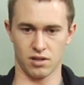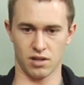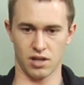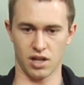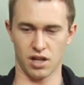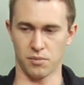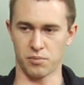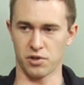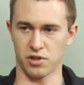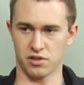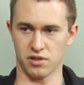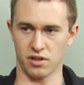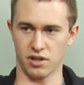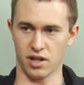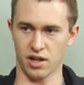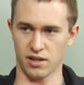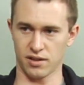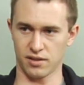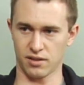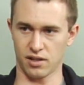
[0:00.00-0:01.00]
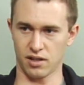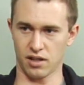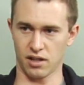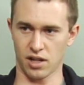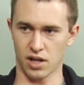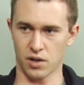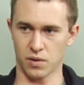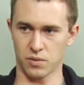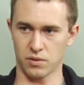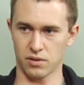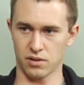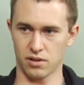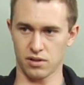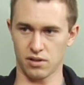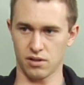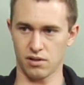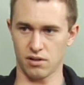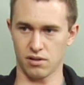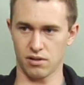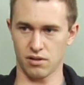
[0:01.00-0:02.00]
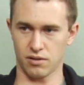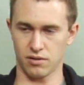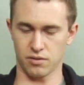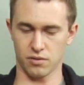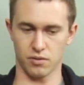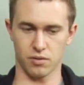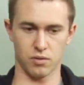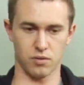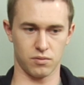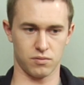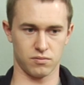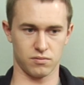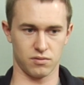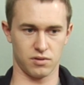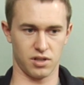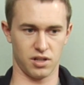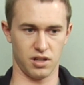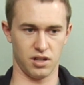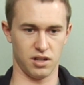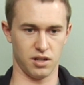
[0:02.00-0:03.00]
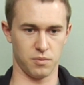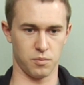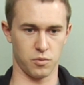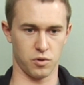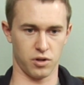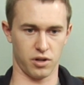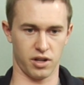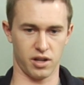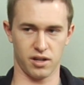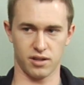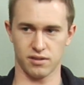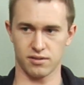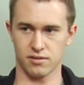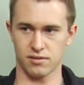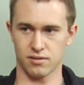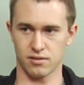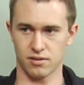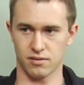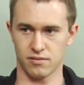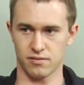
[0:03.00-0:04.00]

had a bunch of guys getting out, so they needed more guys to